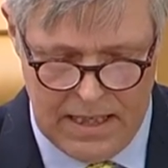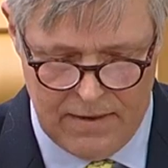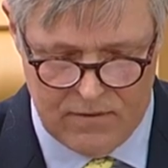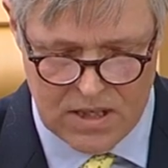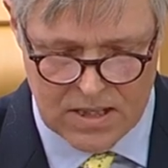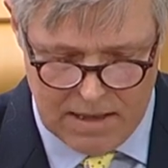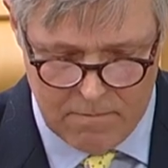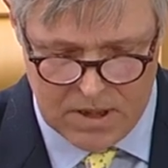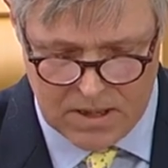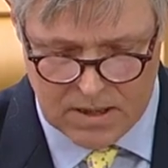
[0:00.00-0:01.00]
if this
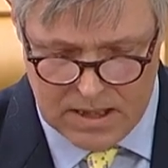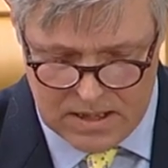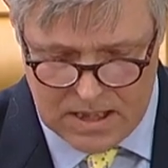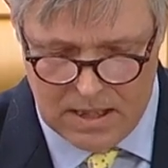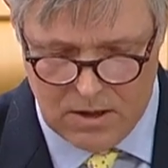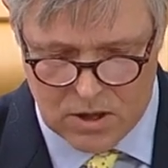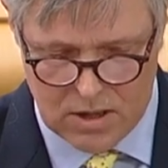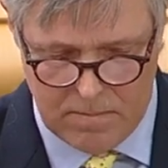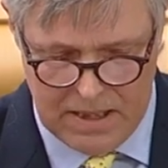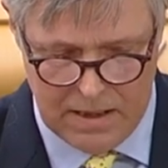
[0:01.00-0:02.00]
government continues
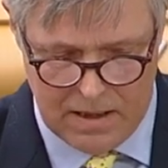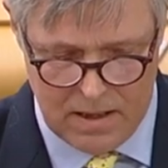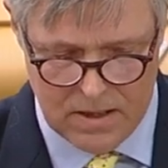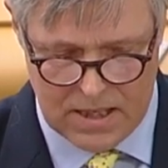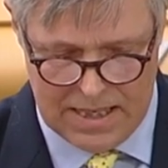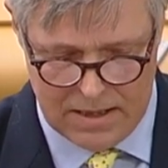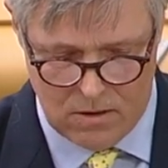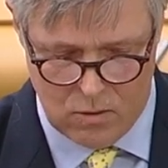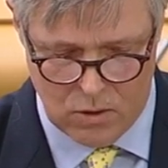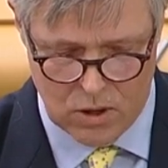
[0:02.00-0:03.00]
to penalise
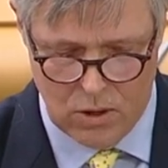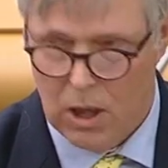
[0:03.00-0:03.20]
landlords.